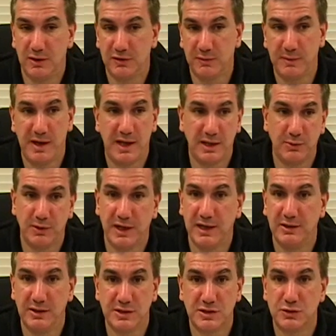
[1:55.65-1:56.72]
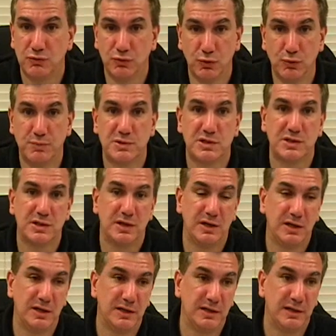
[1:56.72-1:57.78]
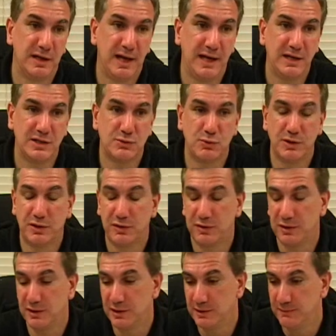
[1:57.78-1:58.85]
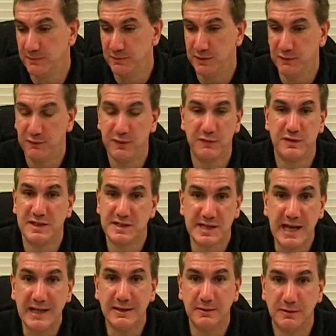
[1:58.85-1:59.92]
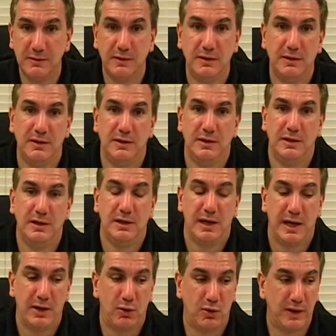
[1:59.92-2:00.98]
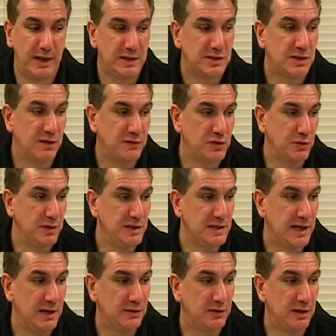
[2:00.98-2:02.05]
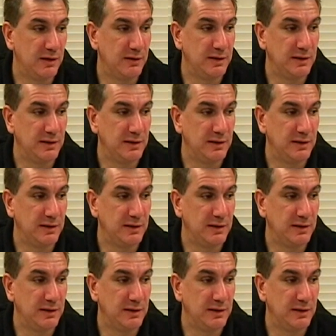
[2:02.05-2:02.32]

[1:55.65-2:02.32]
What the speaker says: some Hollywood A-list groups. He hangs with 50 Cent and all that stuff. So he's out there,